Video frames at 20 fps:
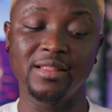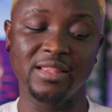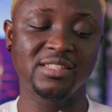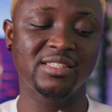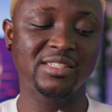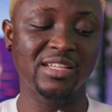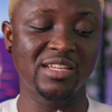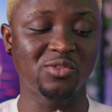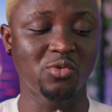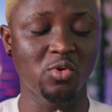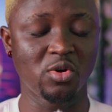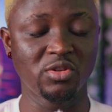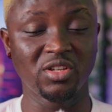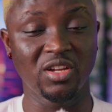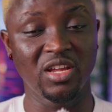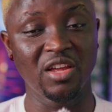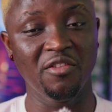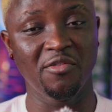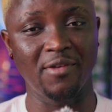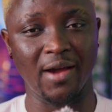this thing is going
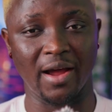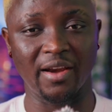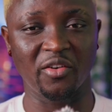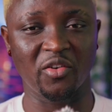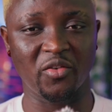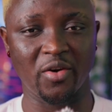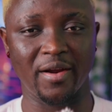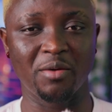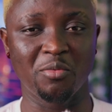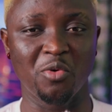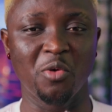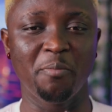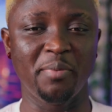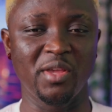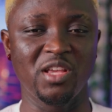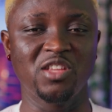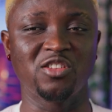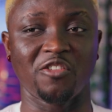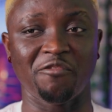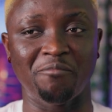to give you an incredible
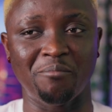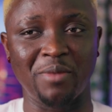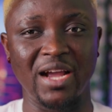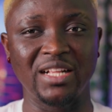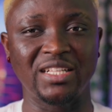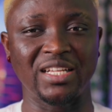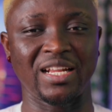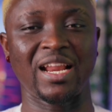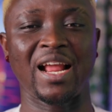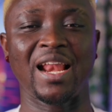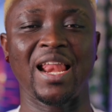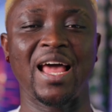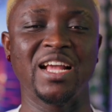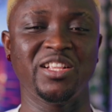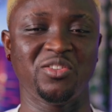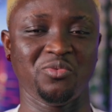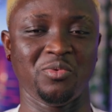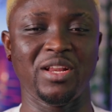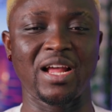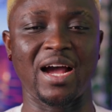peace of mind and a
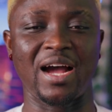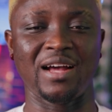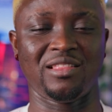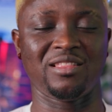lightweight.